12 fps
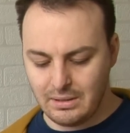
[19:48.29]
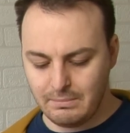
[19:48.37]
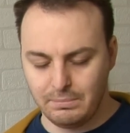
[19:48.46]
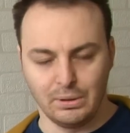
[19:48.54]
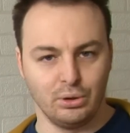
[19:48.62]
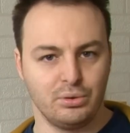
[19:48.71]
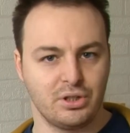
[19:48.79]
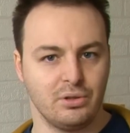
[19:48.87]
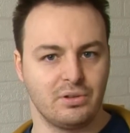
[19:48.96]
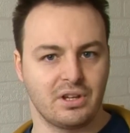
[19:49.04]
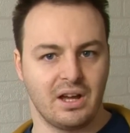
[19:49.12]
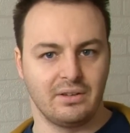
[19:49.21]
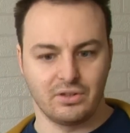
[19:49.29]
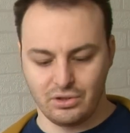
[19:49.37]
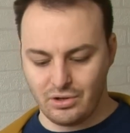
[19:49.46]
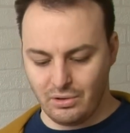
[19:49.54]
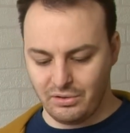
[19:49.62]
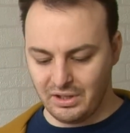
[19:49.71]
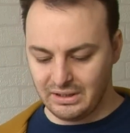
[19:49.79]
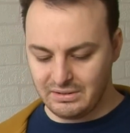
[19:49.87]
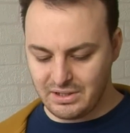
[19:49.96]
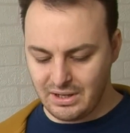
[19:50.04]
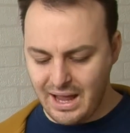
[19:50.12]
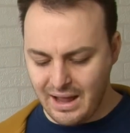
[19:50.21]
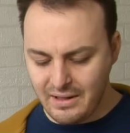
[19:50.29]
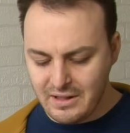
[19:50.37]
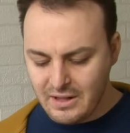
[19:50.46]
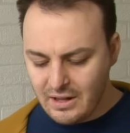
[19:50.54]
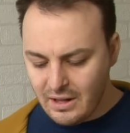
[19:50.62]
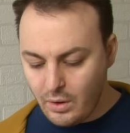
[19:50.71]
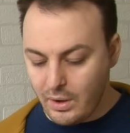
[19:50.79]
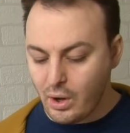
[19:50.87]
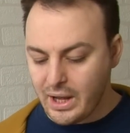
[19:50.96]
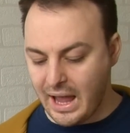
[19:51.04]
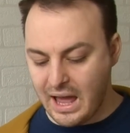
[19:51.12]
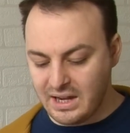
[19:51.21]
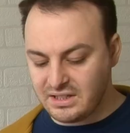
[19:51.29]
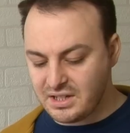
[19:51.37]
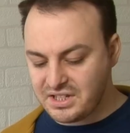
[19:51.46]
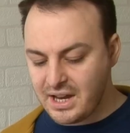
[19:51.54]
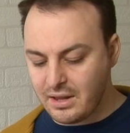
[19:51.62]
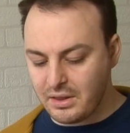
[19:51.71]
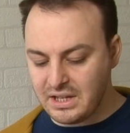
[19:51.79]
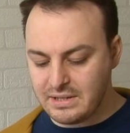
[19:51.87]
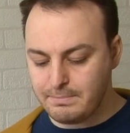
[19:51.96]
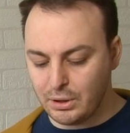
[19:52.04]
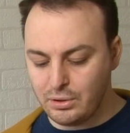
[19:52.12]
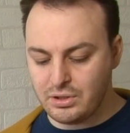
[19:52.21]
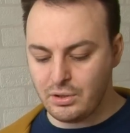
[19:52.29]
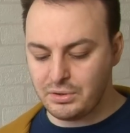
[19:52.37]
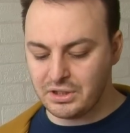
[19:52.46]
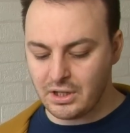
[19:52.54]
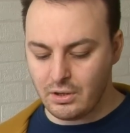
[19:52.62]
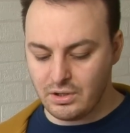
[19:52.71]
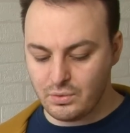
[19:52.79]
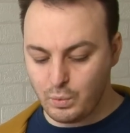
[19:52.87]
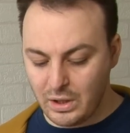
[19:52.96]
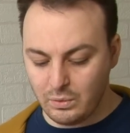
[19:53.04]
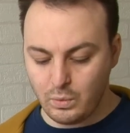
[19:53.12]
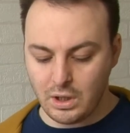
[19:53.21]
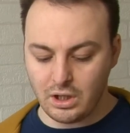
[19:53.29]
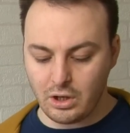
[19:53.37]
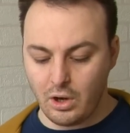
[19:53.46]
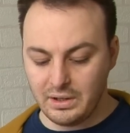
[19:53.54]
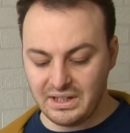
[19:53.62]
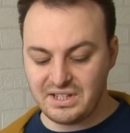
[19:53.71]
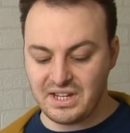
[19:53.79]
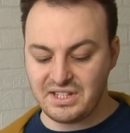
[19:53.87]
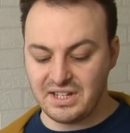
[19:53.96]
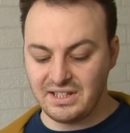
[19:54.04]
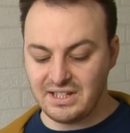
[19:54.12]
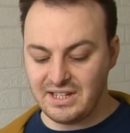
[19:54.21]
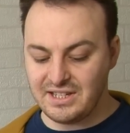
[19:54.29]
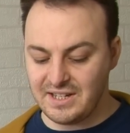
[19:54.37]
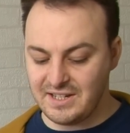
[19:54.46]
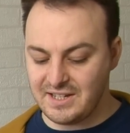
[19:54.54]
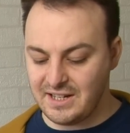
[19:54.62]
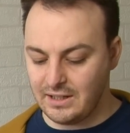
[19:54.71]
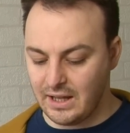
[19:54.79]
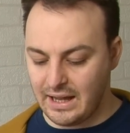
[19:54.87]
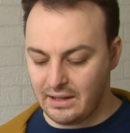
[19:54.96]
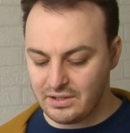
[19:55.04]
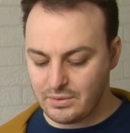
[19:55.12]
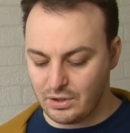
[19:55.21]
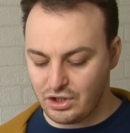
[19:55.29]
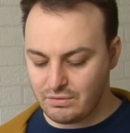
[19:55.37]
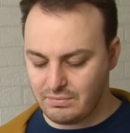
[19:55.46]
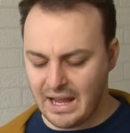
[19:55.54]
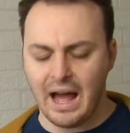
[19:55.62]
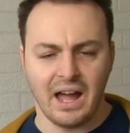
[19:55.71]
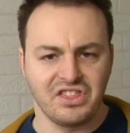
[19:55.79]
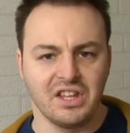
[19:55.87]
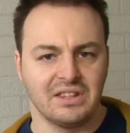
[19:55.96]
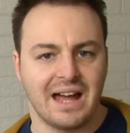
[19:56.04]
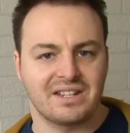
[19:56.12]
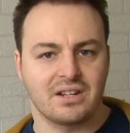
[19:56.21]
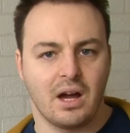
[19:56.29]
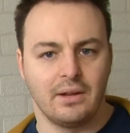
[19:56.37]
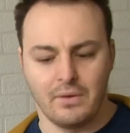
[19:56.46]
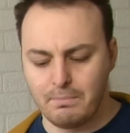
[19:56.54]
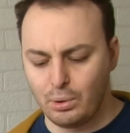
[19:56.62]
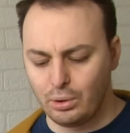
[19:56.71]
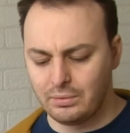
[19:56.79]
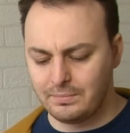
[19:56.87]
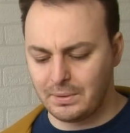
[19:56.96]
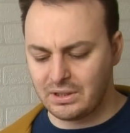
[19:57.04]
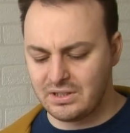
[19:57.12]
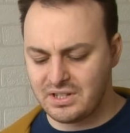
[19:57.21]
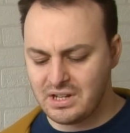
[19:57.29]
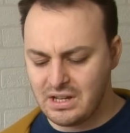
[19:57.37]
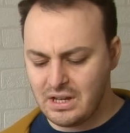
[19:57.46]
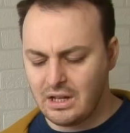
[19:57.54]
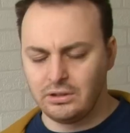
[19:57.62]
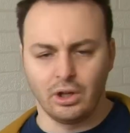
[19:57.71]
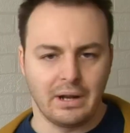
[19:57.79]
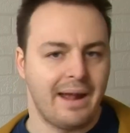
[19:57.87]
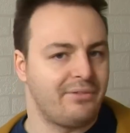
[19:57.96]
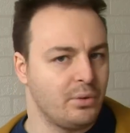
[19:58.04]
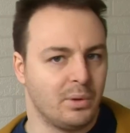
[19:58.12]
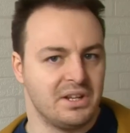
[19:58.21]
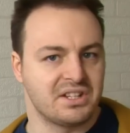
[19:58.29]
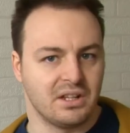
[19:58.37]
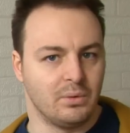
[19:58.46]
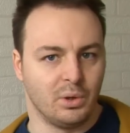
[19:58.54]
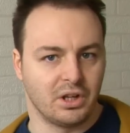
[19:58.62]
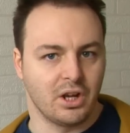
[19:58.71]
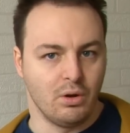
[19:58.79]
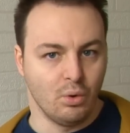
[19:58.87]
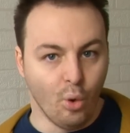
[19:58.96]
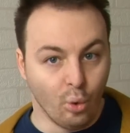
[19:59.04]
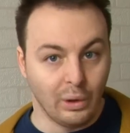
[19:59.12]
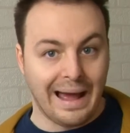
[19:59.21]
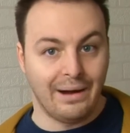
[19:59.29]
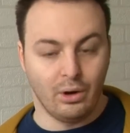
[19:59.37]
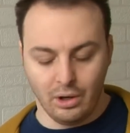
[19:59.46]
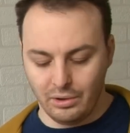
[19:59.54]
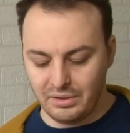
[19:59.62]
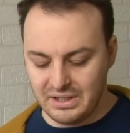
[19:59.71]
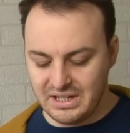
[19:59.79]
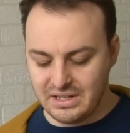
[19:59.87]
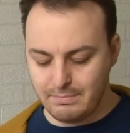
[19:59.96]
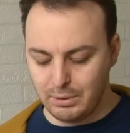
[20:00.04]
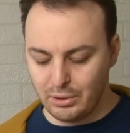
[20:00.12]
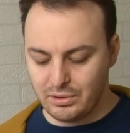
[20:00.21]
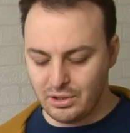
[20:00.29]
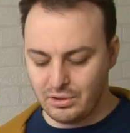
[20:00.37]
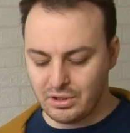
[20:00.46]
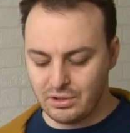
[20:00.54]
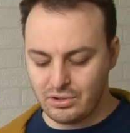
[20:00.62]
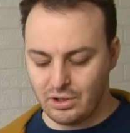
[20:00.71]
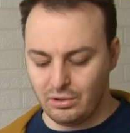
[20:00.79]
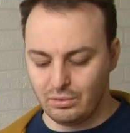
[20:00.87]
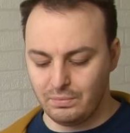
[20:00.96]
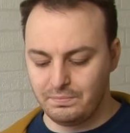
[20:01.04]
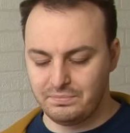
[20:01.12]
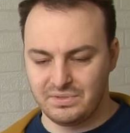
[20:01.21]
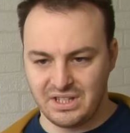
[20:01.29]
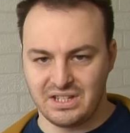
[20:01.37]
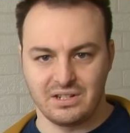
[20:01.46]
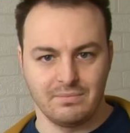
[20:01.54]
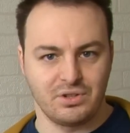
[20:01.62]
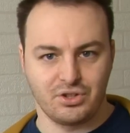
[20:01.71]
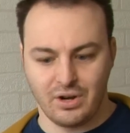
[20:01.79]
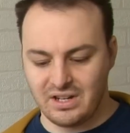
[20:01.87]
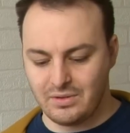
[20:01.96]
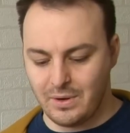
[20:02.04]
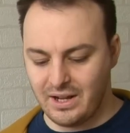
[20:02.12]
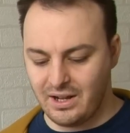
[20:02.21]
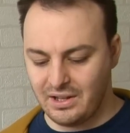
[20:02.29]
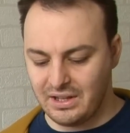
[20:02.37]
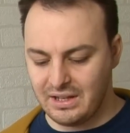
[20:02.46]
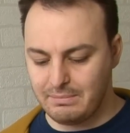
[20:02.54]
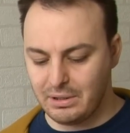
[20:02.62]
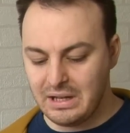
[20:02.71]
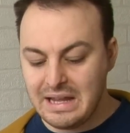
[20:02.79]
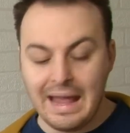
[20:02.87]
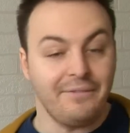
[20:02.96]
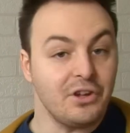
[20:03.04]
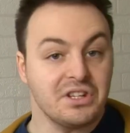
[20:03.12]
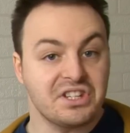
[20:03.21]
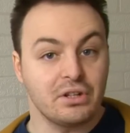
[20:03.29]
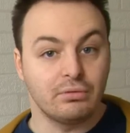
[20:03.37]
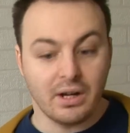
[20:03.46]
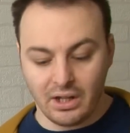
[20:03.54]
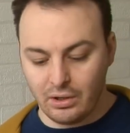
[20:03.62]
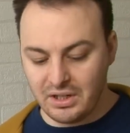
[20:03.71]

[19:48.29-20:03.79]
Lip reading: Bluetooth kind of control thing. So yeah. Oh, okay, and it does say that these Bluetooth decoders will work on existing DCC layouts, which, yeah, I think that's kind of important because not everyone is going to want to go all out on these Bluetooth control systems straight away, are they? But if you can still run it on